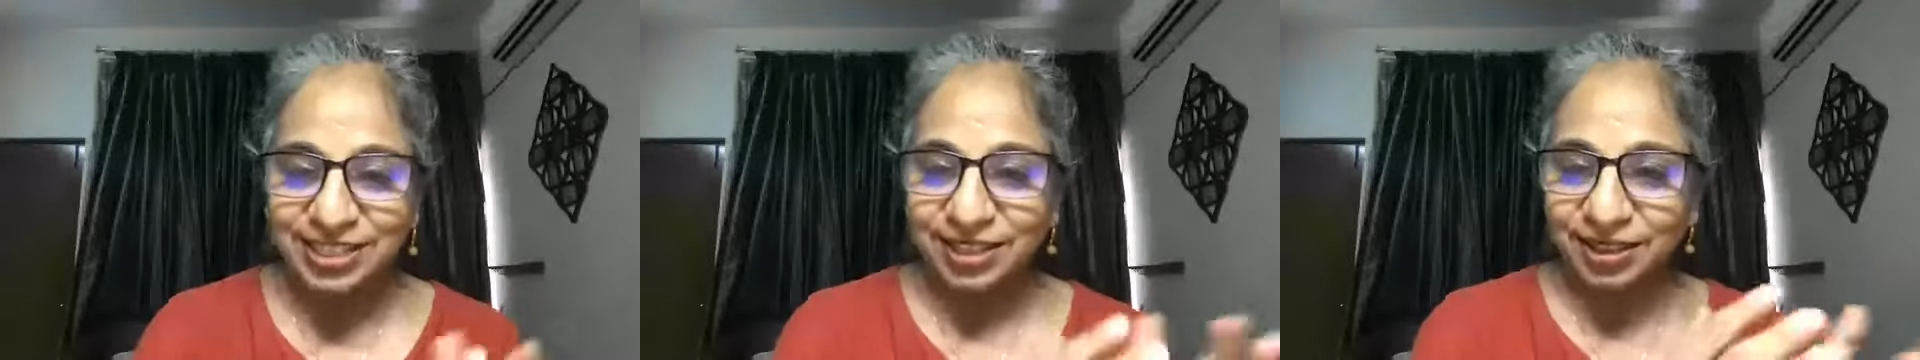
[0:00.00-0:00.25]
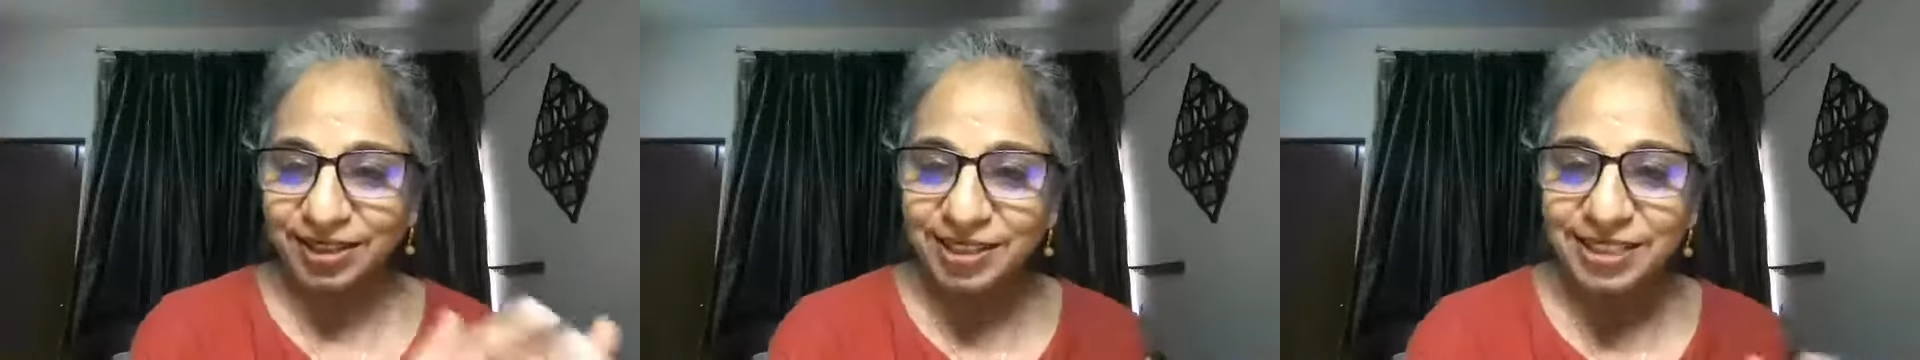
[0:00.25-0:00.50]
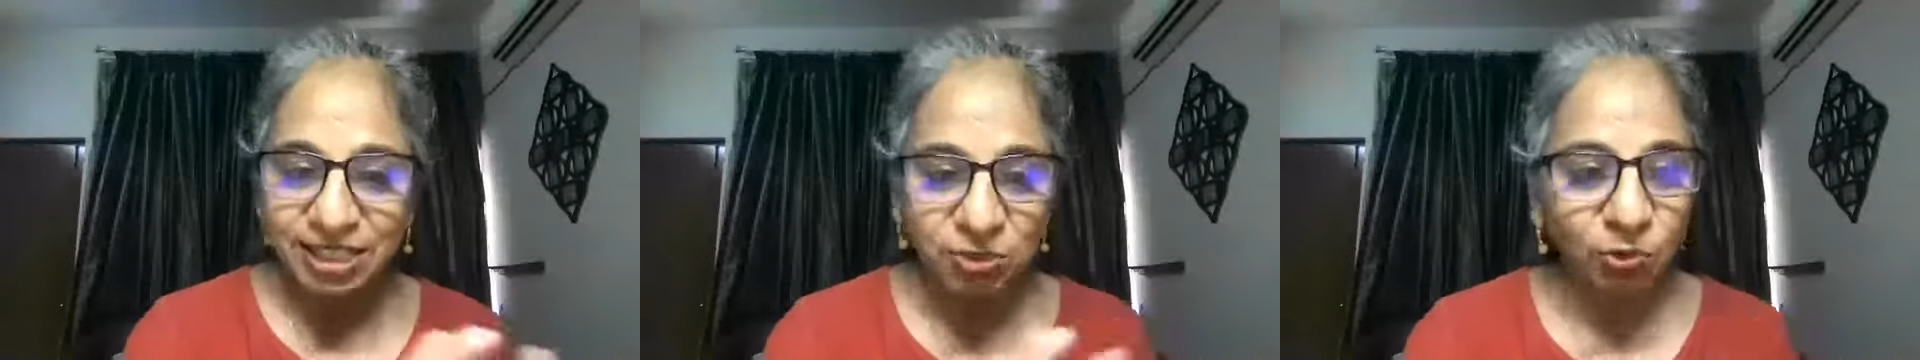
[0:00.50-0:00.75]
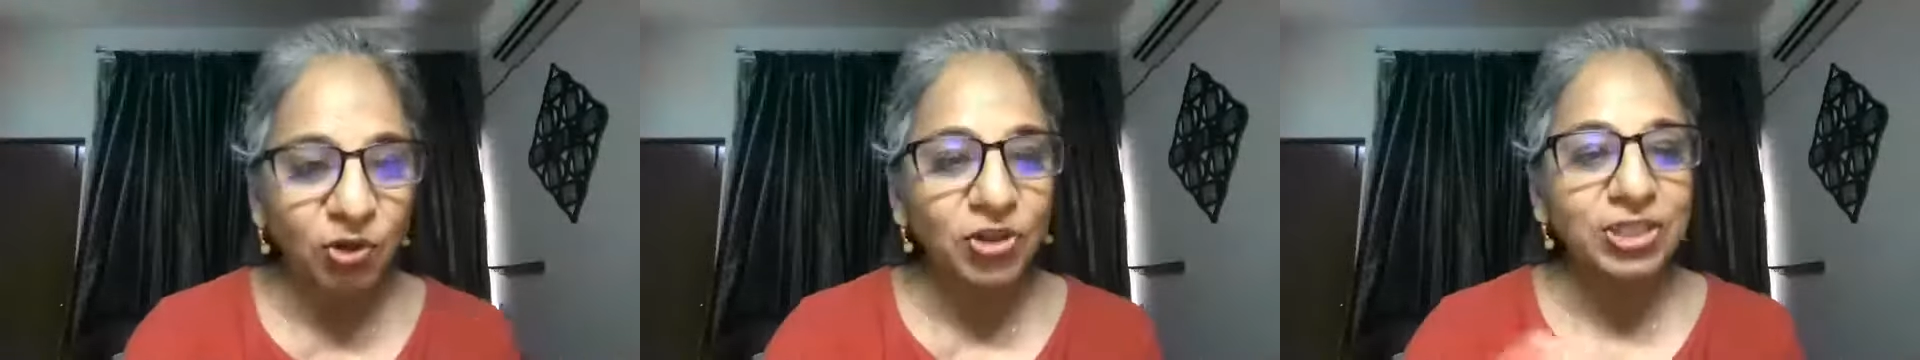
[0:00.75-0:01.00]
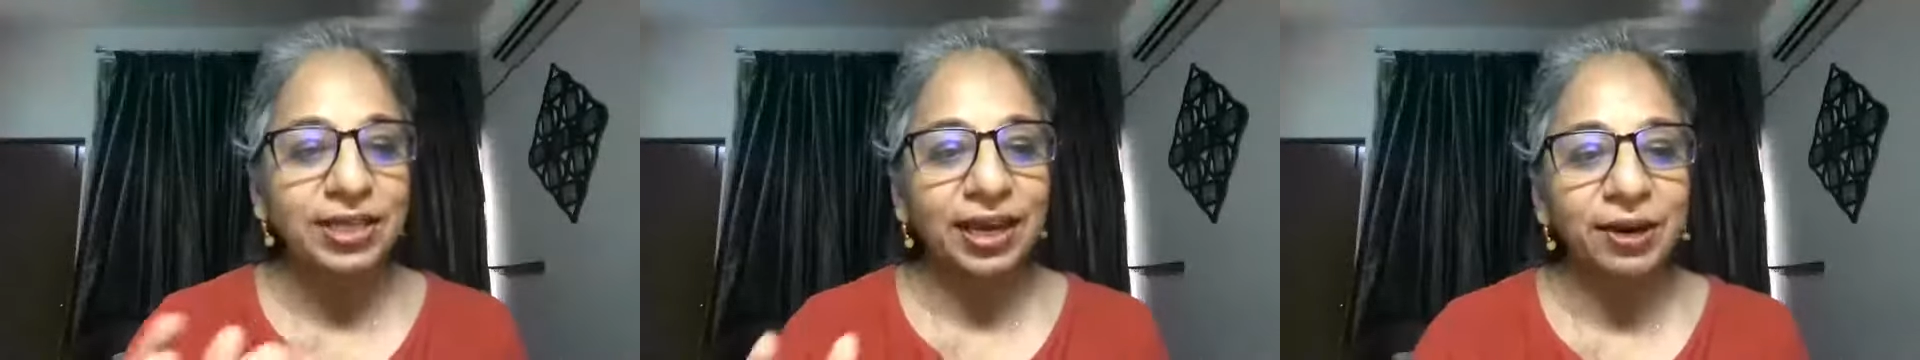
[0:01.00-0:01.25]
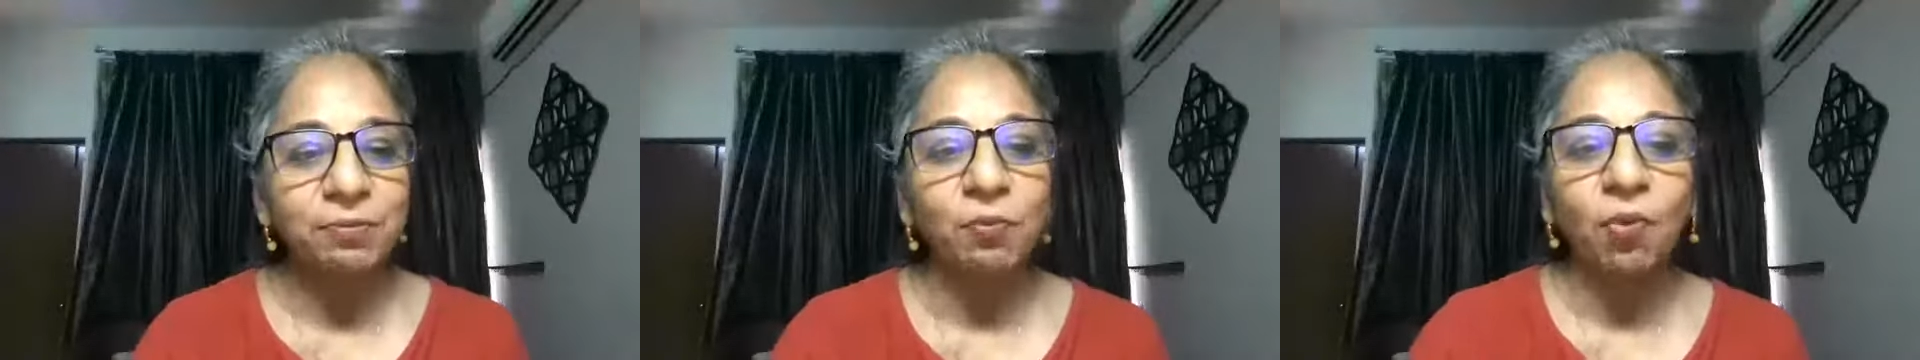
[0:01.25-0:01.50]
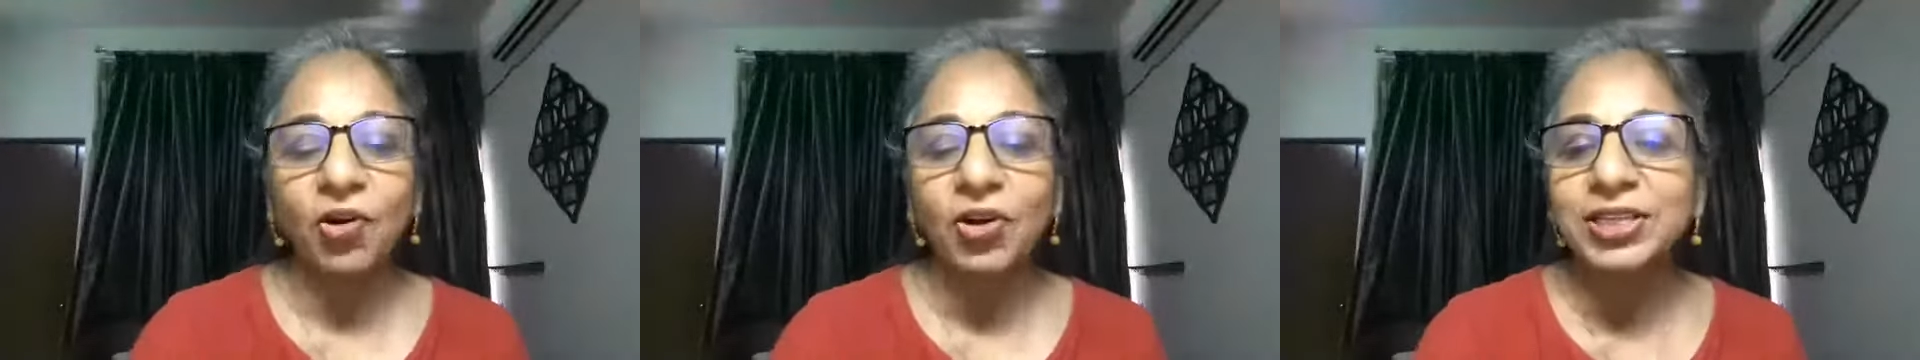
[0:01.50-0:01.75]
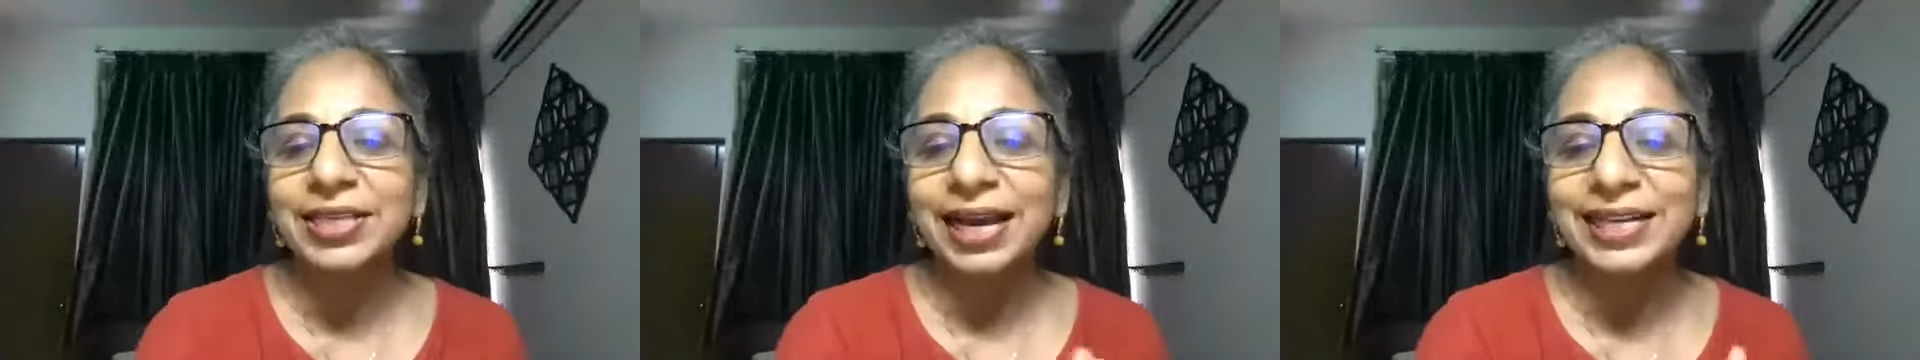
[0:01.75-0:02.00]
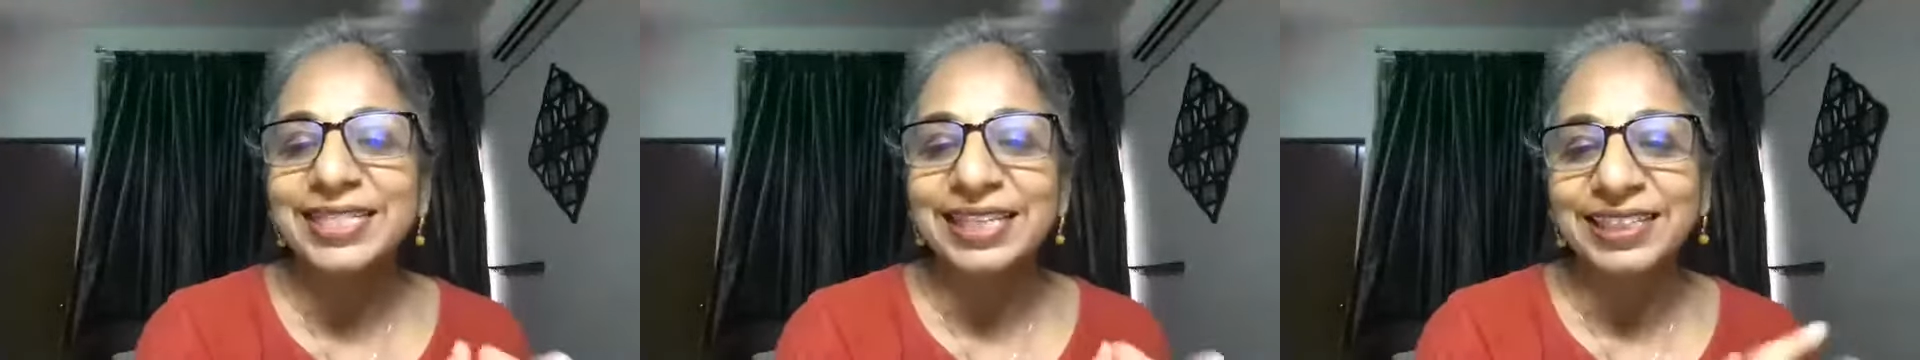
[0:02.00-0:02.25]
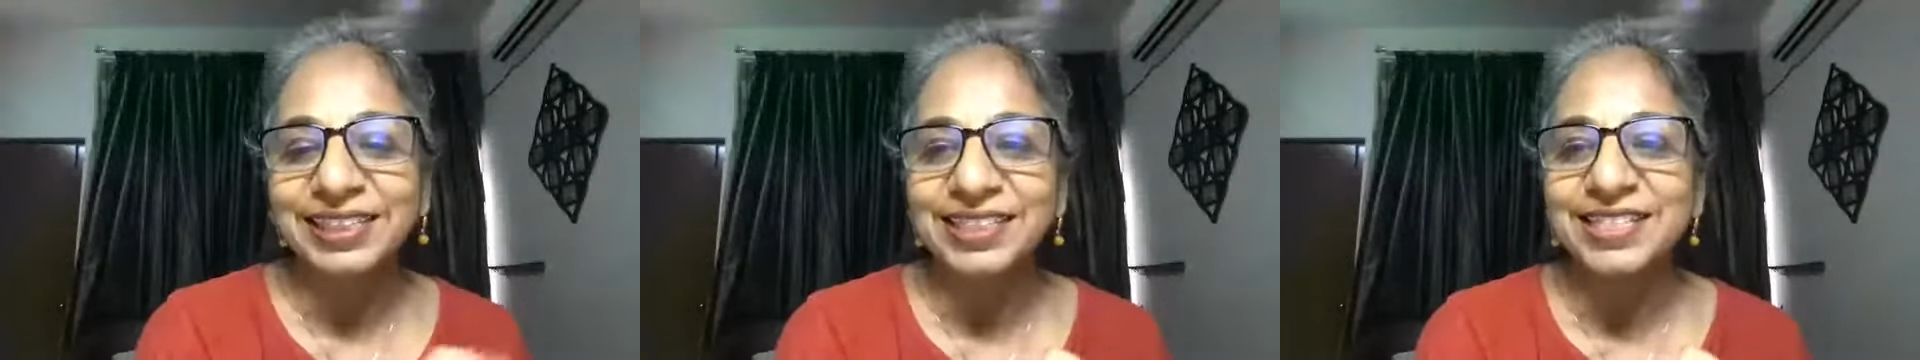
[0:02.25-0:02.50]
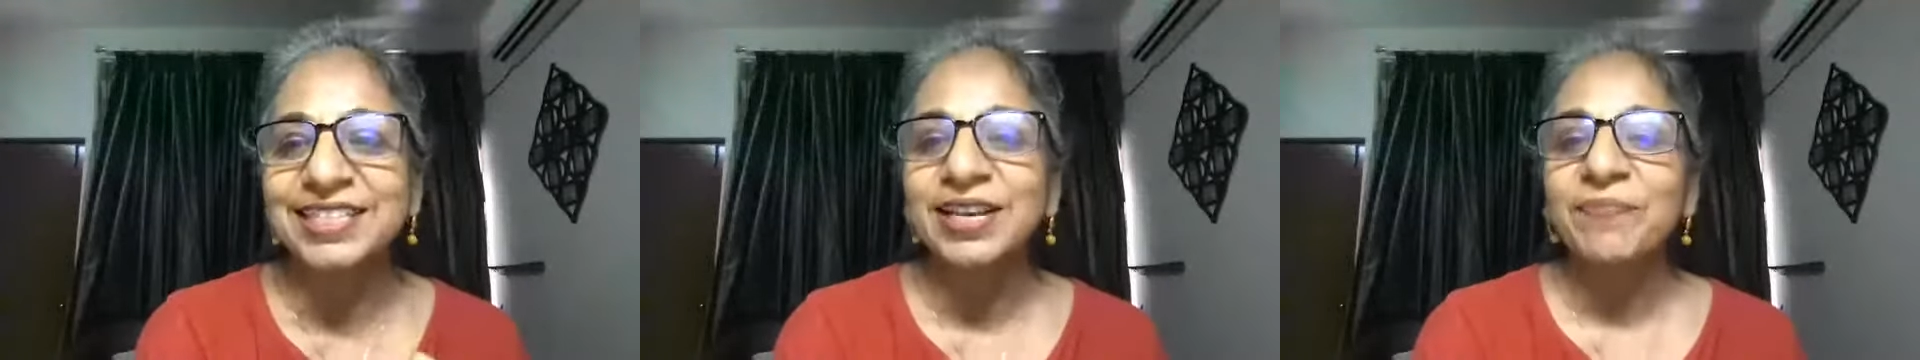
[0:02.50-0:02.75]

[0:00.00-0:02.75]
the girls as boys and boys as girls.